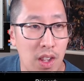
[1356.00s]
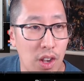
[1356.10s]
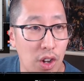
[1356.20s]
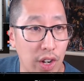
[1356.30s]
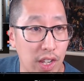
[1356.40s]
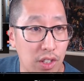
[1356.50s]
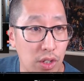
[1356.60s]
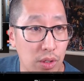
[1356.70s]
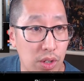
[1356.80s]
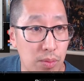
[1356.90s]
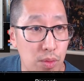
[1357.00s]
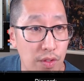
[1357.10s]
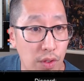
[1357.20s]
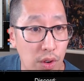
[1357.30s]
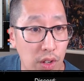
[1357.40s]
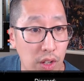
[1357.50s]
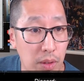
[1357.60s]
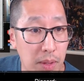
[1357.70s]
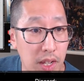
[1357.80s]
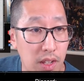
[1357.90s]
Okay, so let's move forward a little
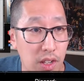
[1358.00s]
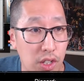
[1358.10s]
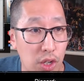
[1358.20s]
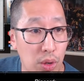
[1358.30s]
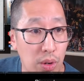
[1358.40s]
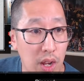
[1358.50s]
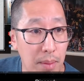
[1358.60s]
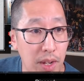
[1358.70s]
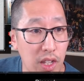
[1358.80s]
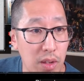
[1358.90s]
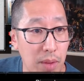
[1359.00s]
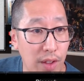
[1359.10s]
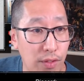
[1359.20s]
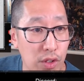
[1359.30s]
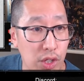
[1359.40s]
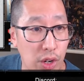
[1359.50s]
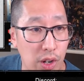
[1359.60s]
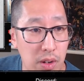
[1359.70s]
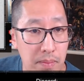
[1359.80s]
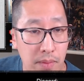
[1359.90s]
bit. So coming into my first
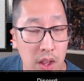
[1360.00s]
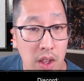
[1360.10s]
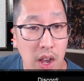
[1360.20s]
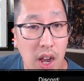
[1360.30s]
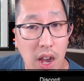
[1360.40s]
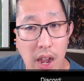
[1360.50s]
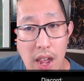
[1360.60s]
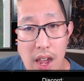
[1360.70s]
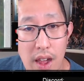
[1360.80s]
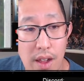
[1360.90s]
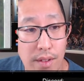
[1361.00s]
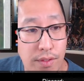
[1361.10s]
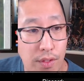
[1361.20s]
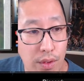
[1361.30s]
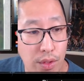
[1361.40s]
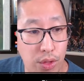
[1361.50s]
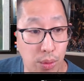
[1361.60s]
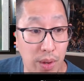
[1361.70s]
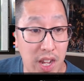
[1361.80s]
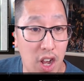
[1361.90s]
turn, I have
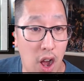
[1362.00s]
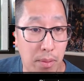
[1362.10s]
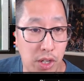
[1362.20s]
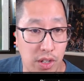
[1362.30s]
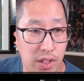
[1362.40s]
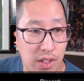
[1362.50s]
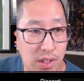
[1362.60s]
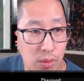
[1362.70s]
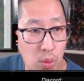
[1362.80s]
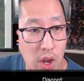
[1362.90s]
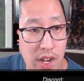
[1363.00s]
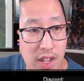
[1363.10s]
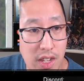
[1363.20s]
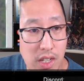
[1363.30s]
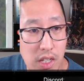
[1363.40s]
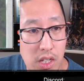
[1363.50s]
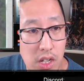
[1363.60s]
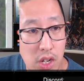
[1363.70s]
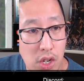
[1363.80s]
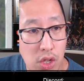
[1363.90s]
3 options. One is
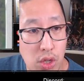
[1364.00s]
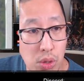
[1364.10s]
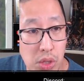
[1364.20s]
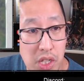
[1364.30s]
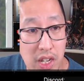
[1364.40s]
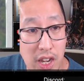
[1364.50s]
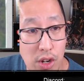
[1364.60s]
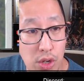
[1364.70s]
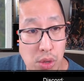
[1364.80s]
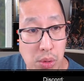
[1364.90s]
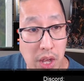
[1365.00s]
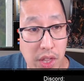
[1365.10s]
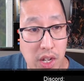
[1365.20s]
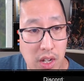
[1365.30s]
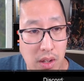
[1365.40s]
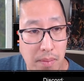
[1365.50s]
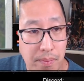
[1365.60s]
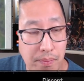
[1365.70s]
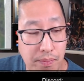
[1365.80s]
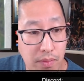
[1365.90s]
to sit here and do nothing,
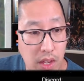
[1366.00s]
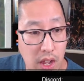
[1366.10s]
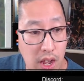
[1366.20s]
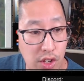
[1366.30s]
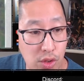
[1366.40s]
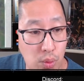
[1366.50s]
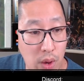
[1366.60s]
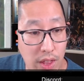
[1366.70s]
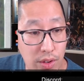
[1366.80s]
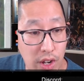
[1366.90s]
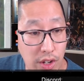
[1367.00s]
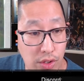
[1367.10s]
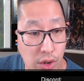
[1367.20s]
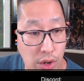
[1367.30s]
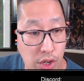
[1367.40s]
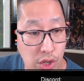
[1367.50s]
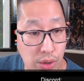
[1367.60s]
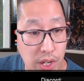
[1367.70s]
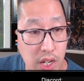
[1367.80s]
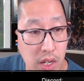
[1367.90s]
and just weather another turn of
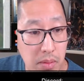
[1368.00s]
shooting.